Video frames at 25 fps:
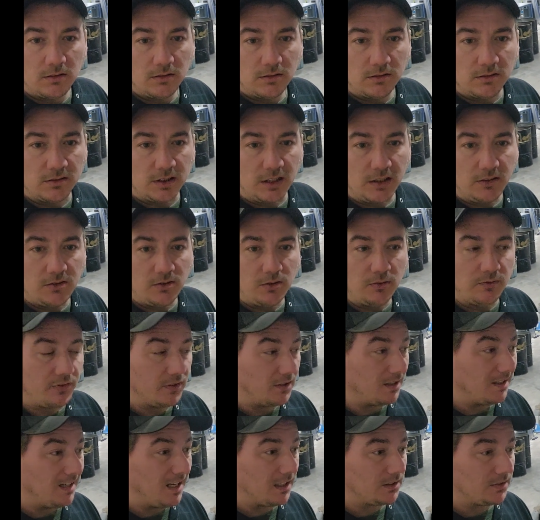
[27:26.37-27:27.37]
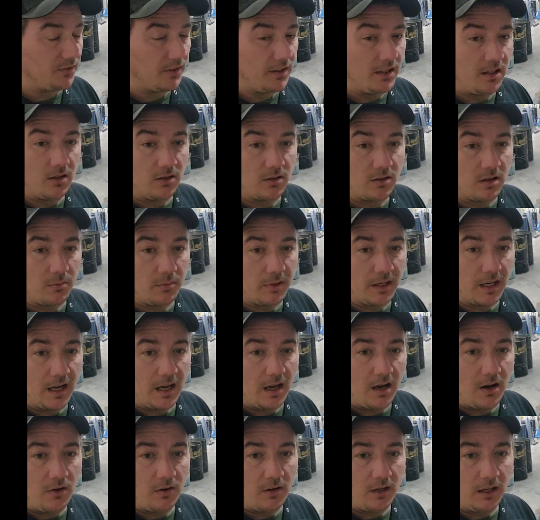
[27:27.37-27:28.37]
stay tuned for the next video coming
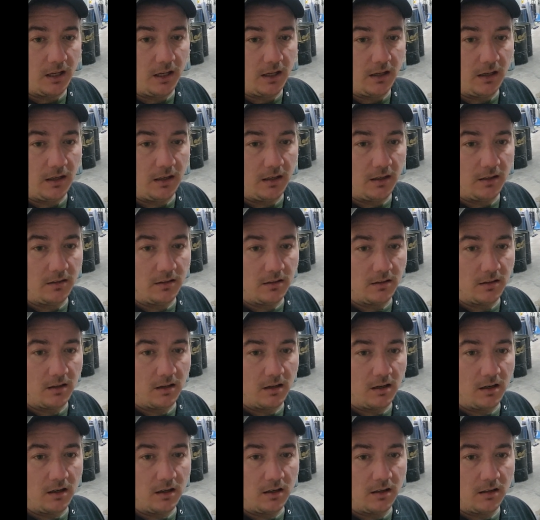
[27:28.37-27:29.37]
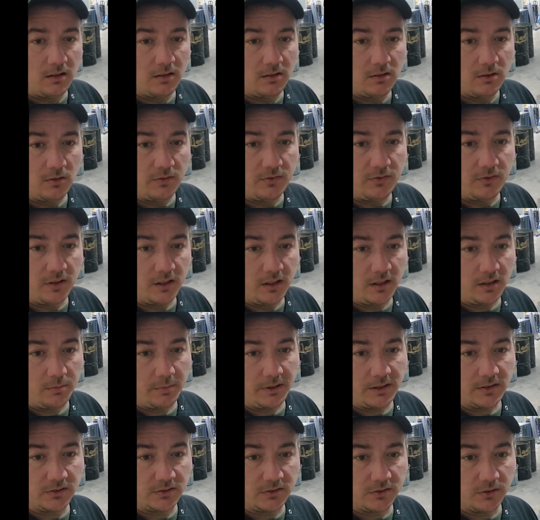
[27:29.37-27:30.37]
out and hopefully it'll
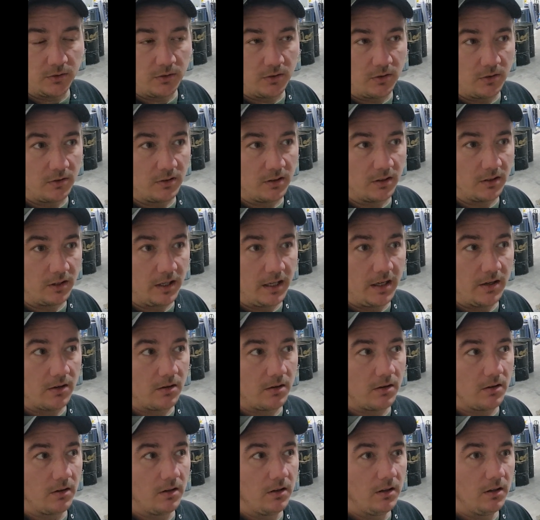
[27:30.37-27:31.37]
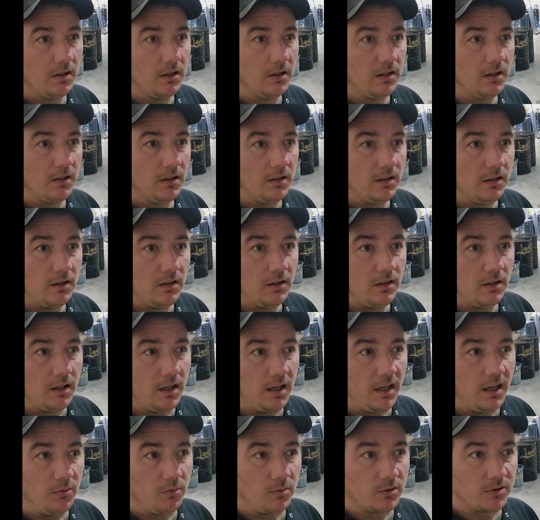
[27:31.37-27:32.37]
be sooner than later
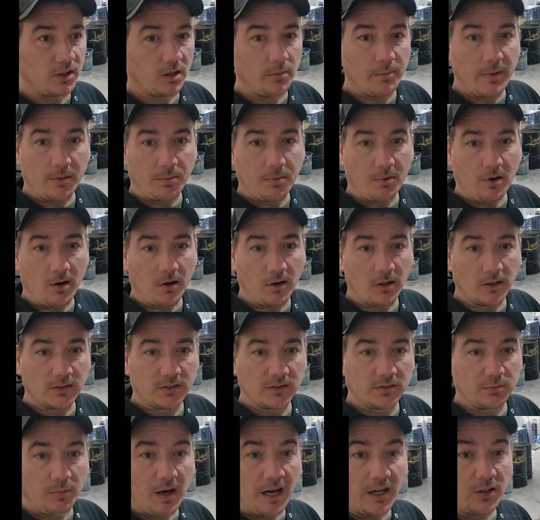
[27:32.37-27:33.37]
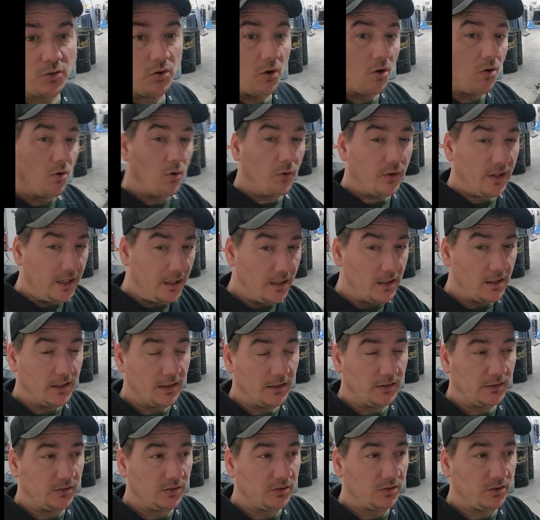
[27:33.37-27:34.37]
and we'll try to make progress. My goal
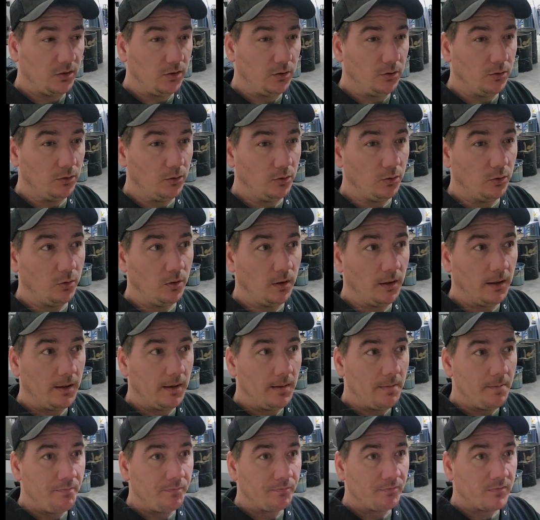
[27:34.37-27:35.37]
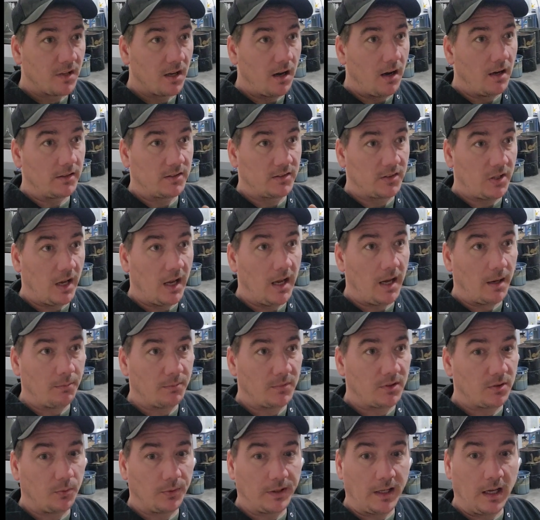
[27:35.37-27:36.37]
is to
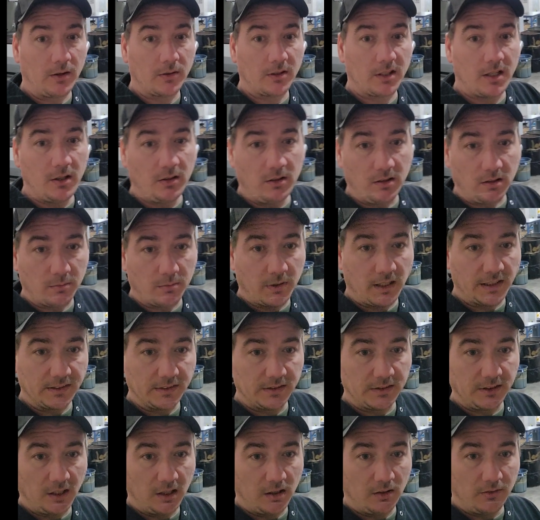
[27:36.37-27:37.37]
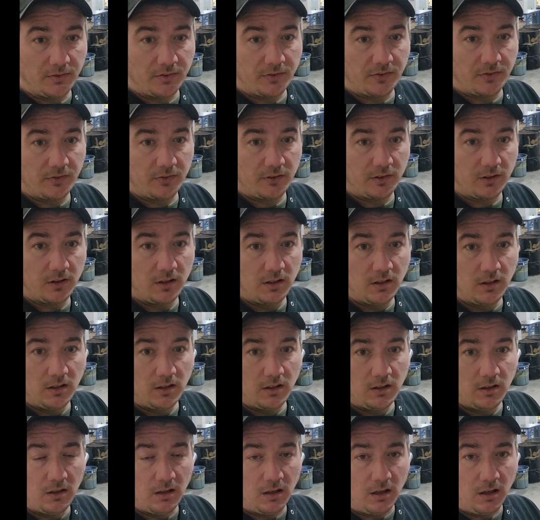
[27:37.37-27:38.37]
attempt without killing myself.
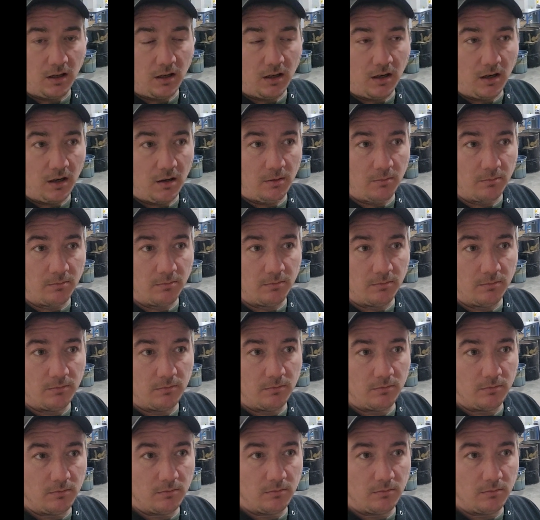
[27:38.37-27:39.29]
Um,